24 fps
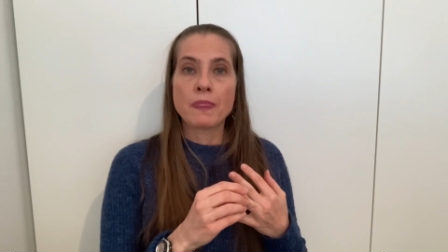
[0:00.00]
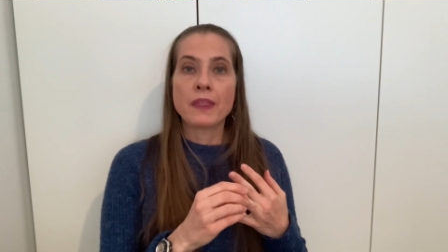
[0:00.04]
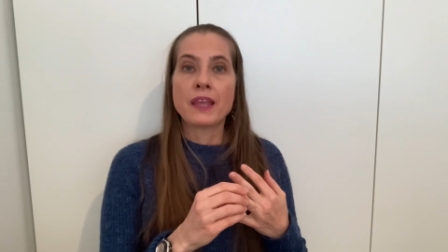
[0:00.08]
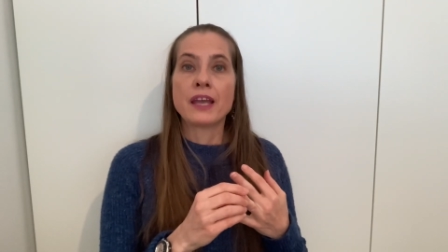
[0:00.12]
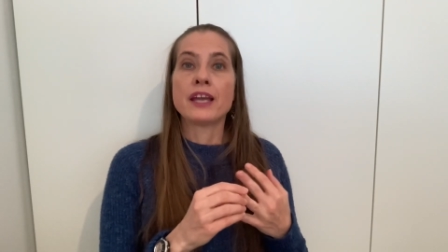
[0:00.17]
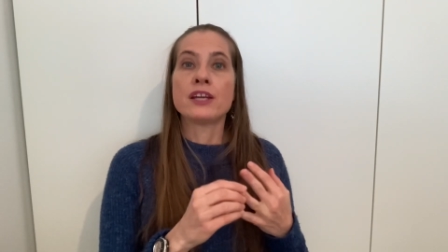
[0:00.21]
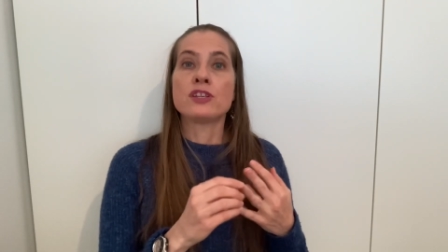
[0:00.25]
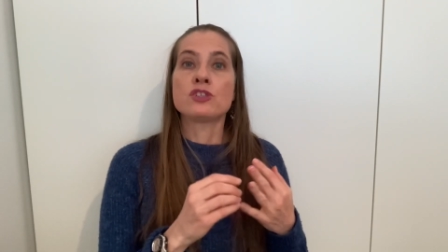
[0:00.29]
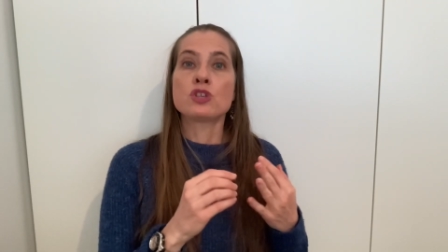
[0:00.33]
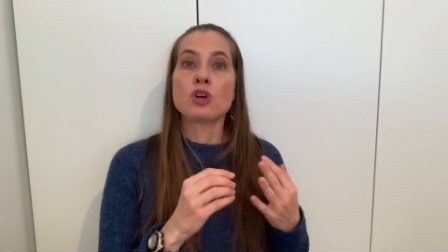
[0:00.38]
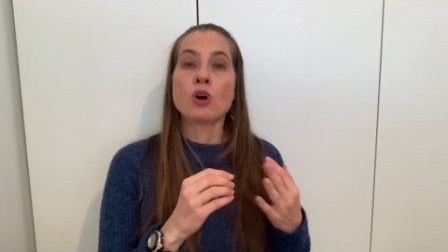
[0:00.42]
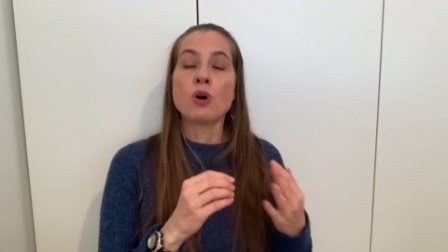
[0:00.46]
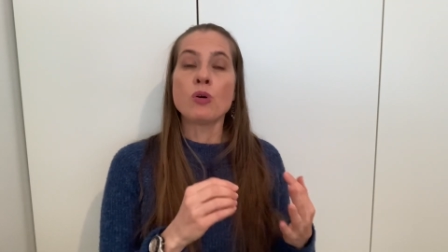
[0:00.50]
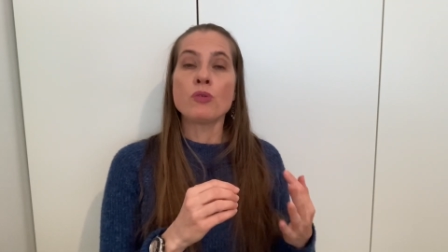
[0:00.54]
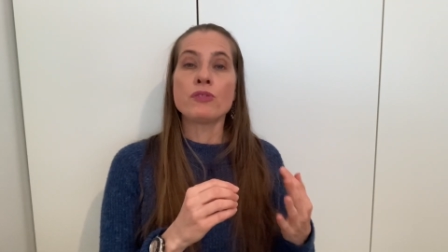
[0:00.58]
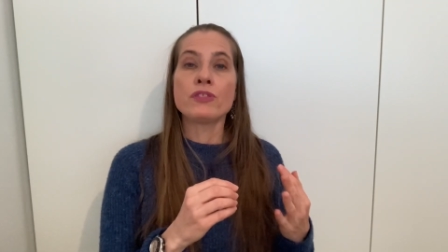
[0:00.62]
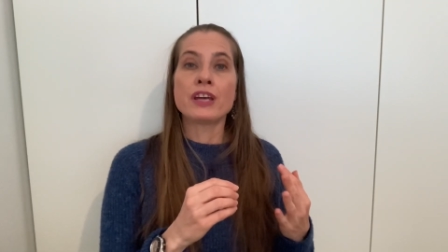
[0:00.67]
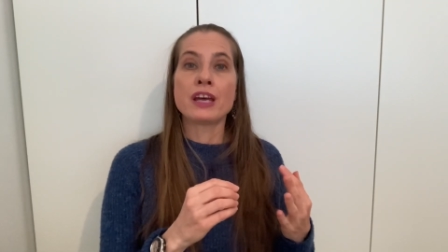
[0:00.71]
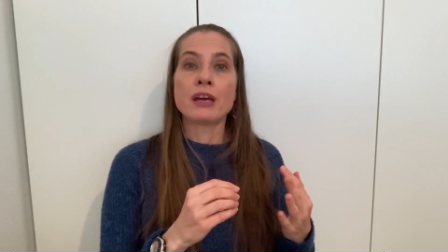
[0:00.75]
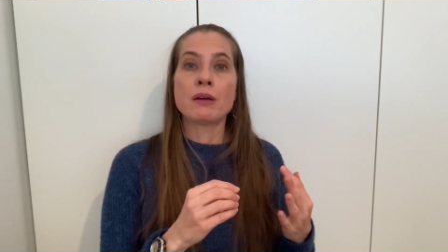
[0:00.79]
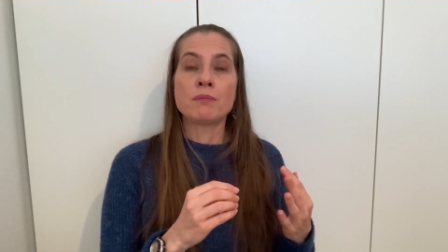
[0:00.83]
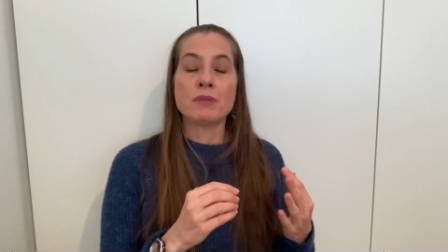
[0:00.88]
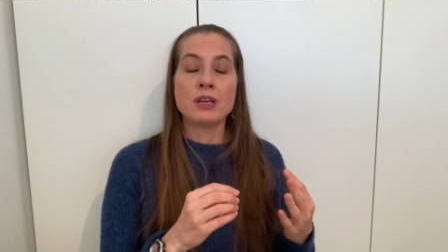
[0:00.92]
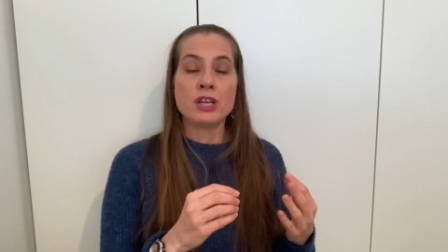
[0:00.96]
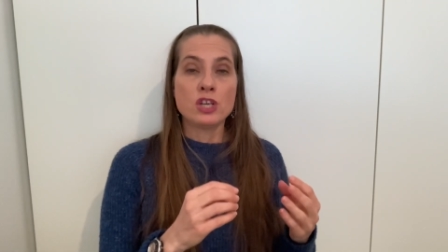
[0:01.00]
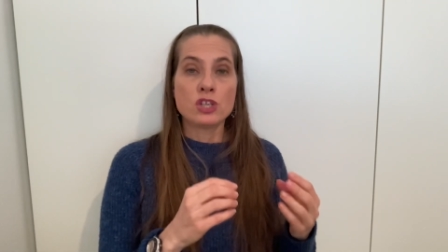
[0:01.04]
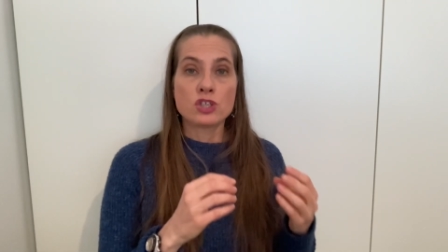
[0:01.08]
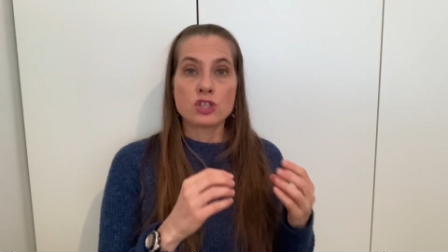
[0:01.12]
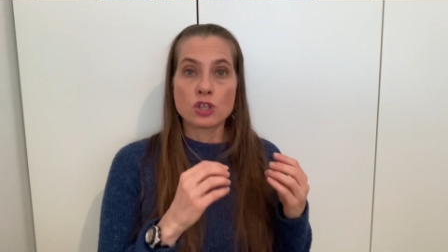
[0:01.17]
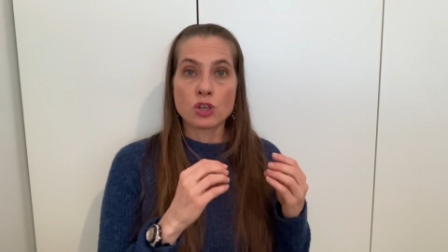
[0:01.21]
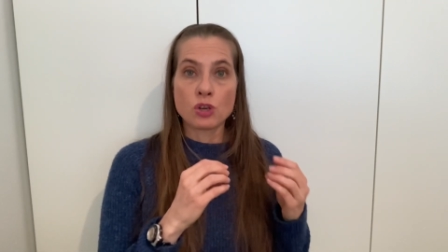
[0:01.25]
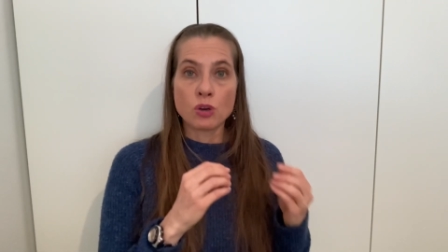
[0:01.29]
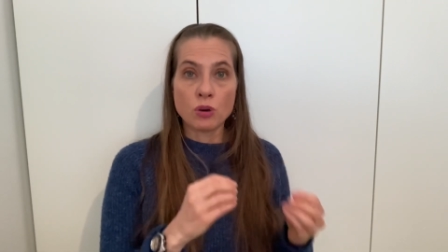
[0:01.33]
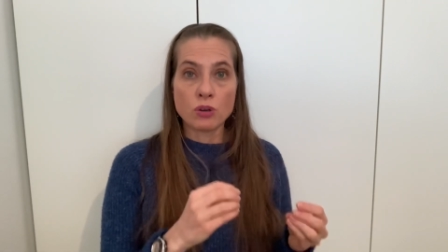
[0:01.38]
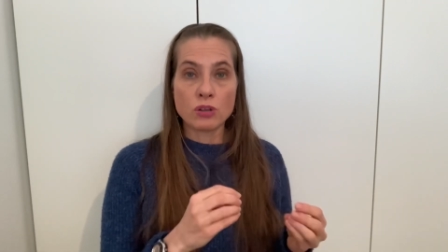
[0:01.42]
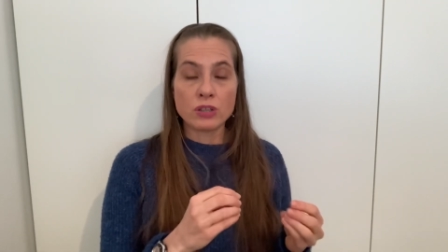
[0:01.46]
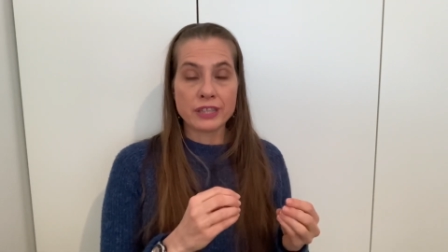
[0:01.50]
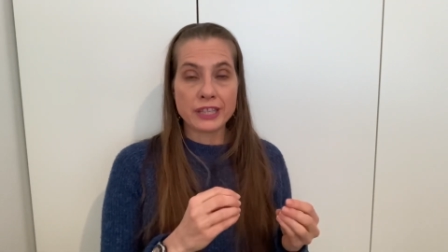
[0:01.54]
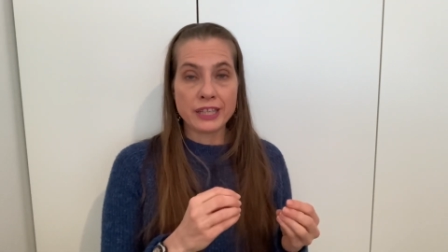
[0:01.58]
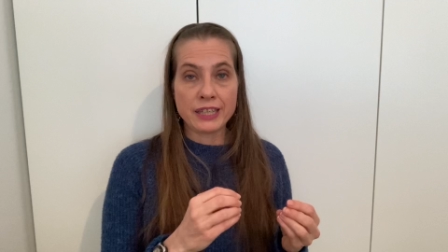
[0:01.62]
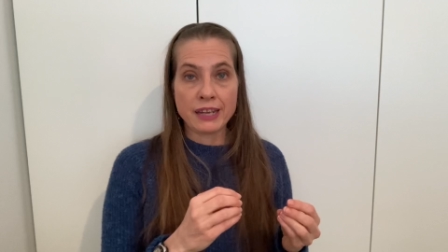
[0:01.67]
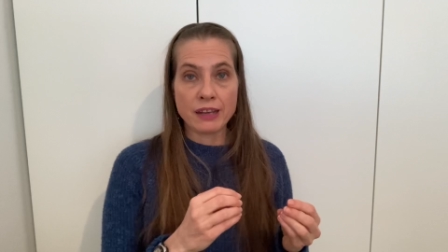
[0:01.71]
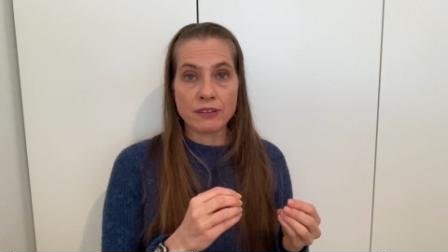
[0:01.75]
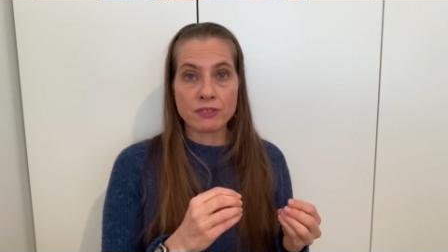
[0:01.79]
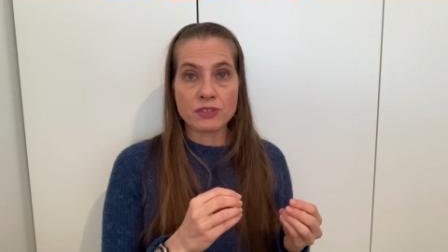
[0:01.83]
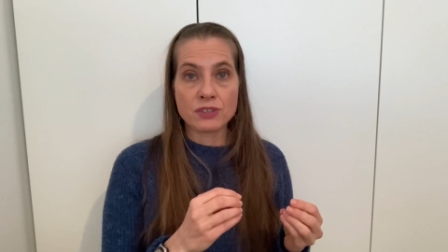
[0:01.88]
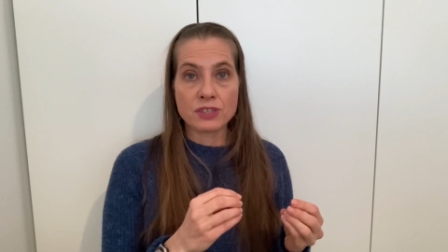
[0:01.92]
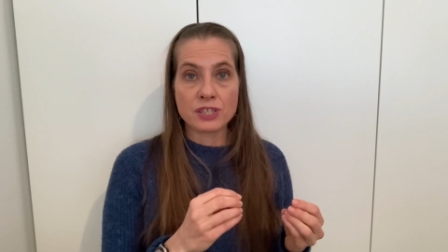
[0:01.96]
and told them to go clean
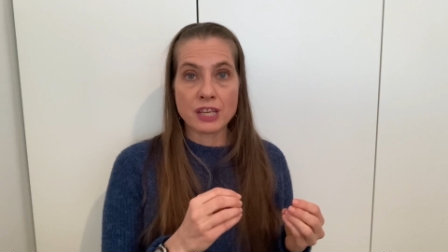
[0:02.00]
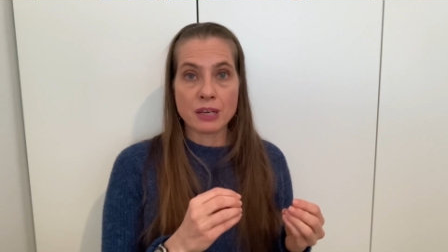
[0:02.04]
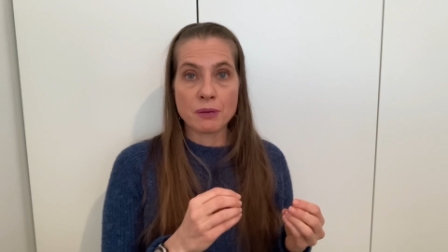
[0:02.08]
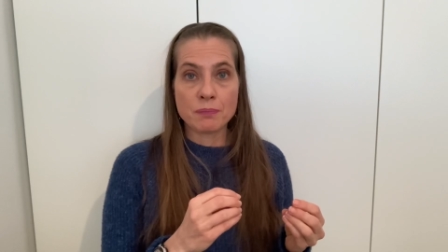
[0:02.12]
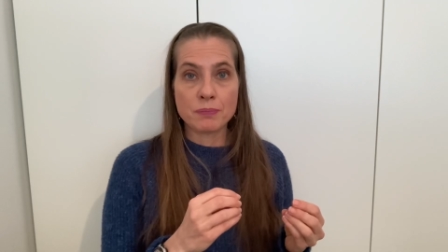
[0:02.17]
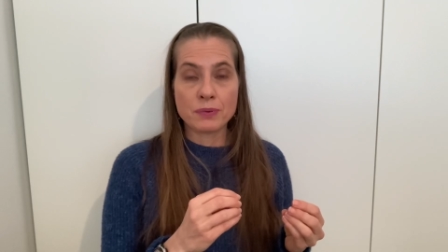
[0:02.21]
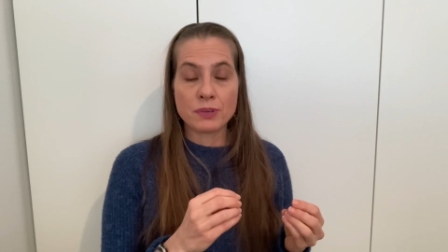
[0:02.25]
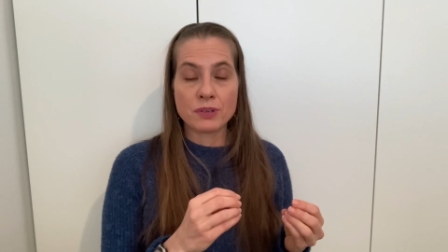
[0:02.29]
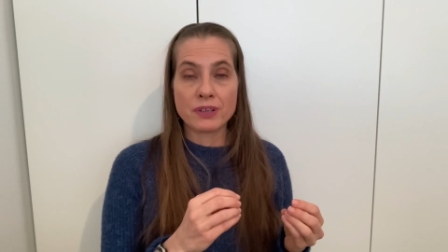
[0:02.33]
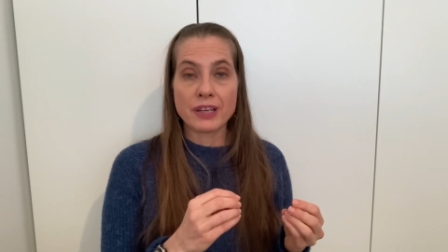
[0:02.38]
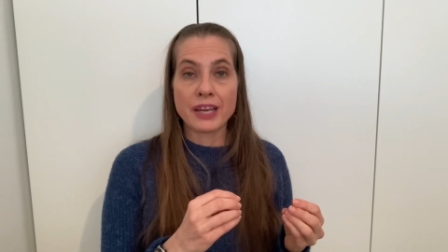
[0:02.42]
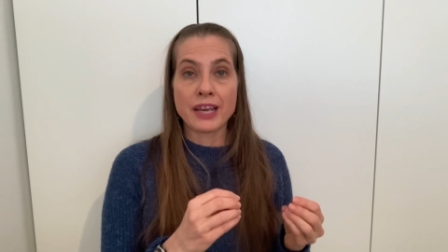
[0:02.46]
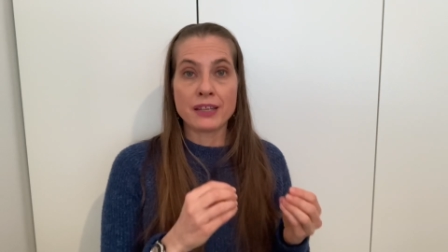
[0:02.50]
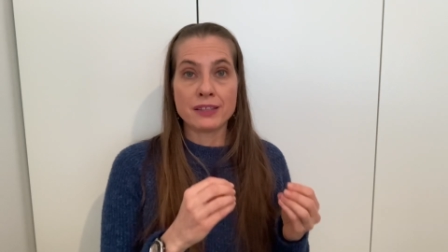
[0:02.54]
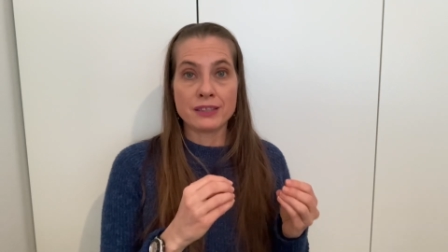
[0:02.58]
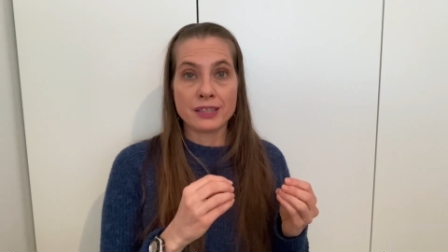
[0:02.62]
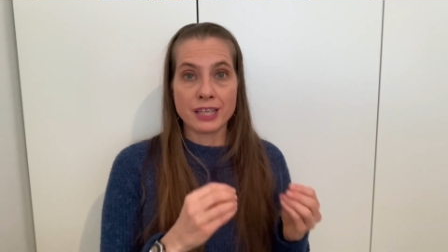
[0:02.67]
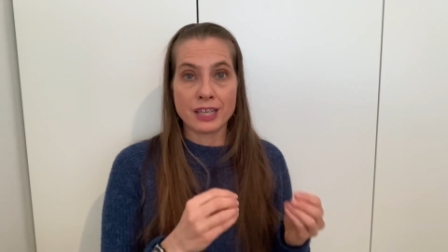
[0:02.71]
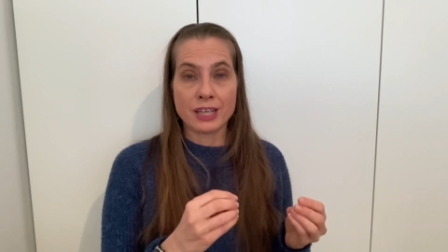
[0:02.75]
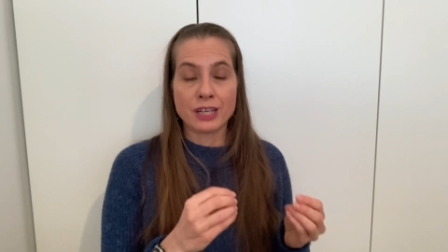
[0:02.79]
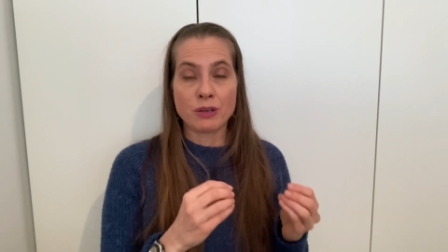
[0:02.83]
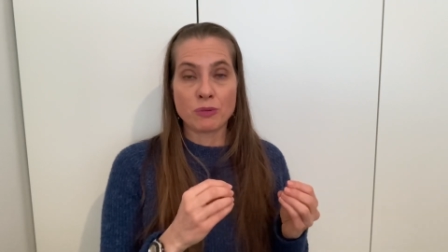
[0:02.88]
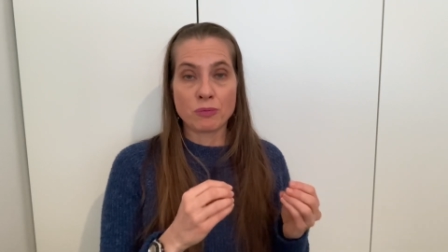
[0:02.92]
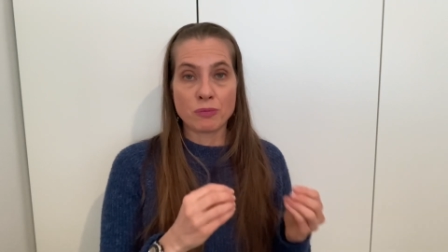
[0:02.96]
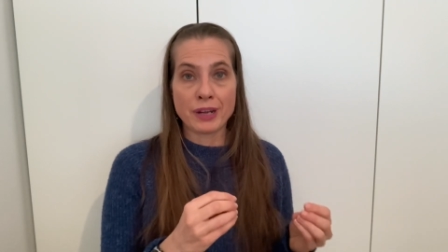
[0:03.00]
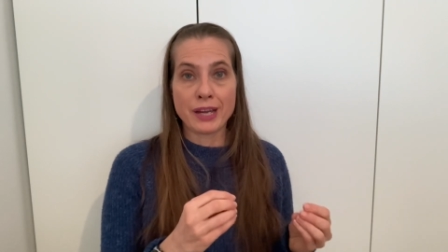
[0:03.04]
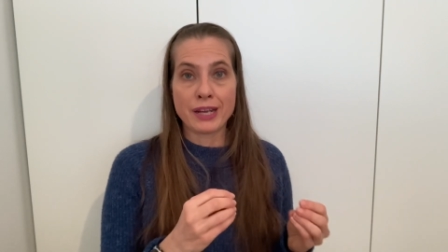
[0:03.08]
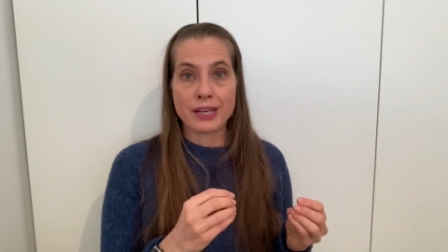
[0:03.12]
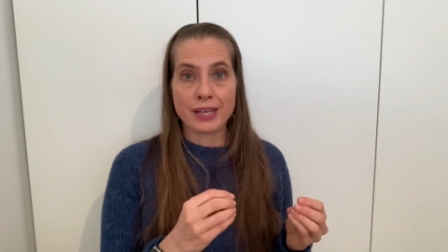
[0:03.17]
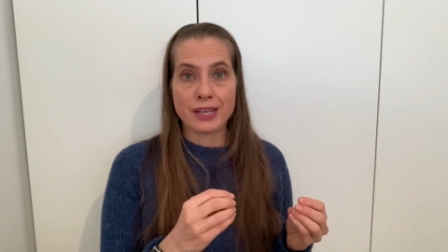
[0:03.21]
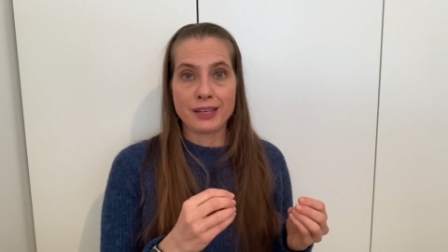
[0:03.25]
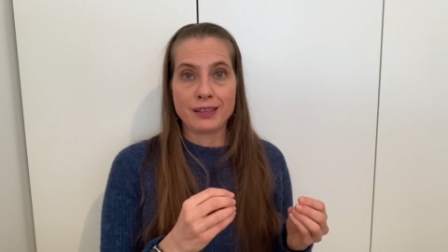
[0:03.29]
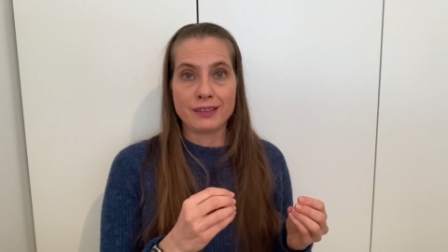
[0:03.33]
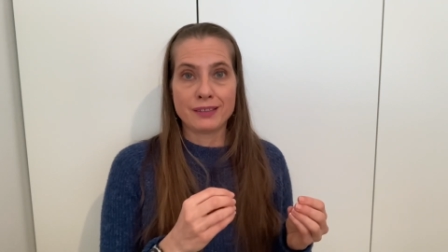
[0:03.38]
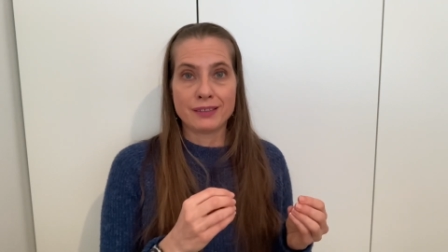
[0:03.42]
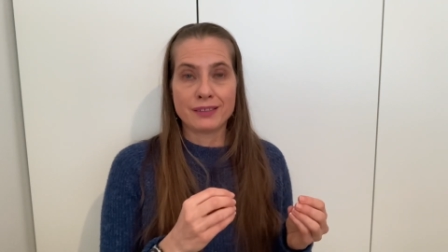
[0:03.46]
out the temple and get it ready.